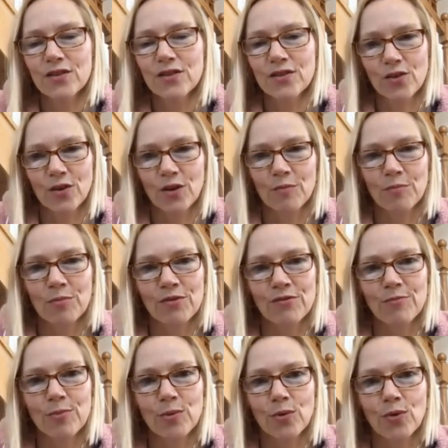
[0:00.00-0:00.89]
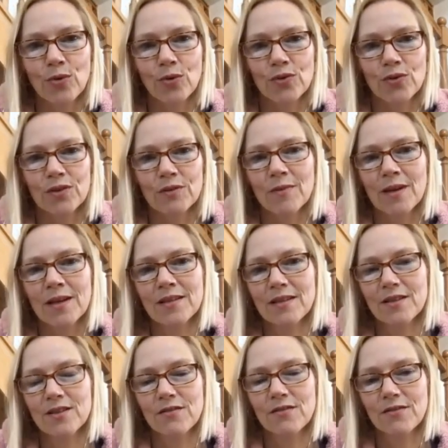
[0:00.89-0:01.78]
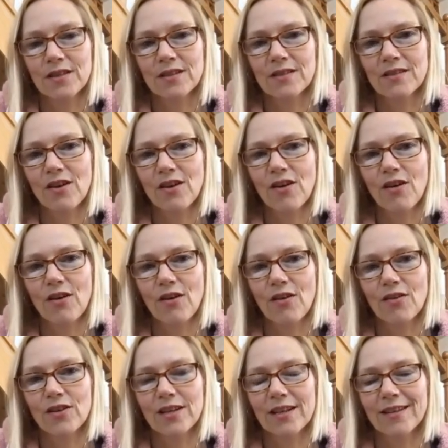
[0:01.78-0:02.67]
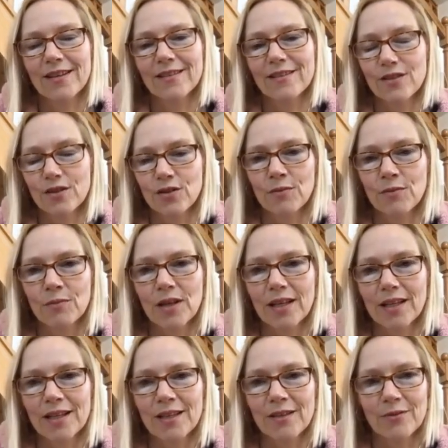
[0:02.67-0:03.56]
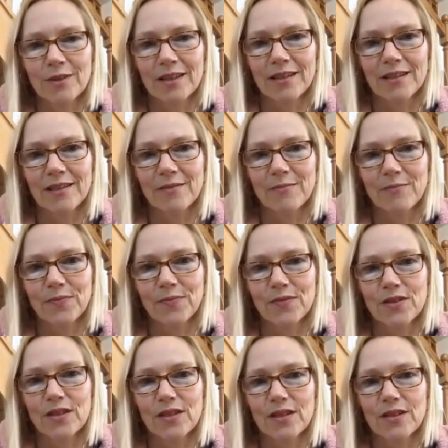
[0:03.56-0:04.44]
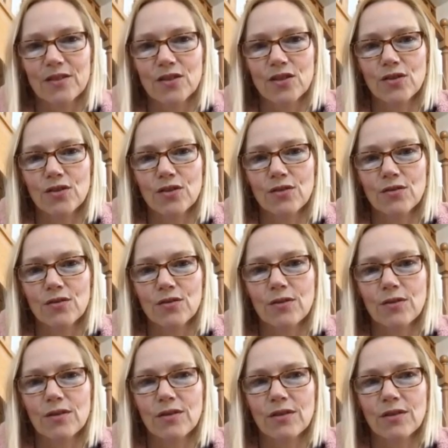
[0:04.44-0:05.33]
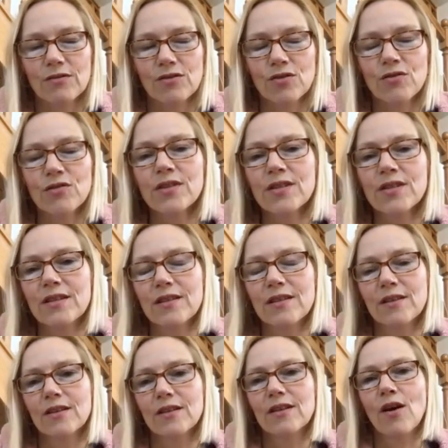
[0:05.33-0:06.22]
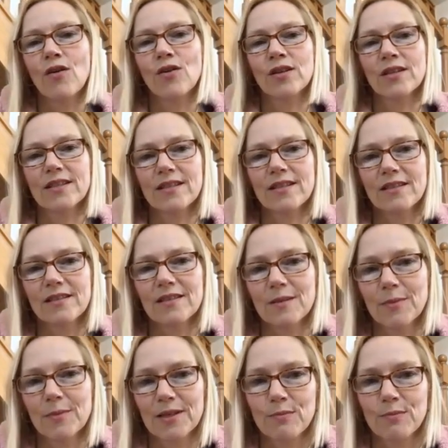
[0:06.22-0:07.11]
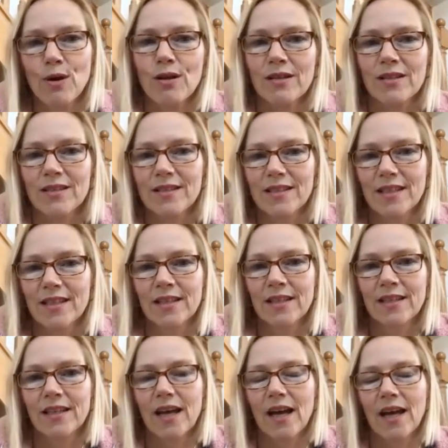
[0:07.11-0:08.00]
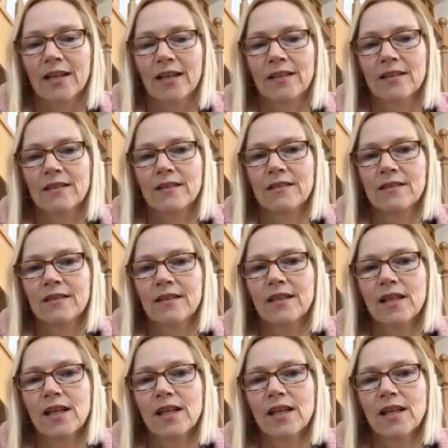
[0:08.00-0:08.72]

that is not above board, the message of this card is to come clean with it, to trust that honesty is the best policy, and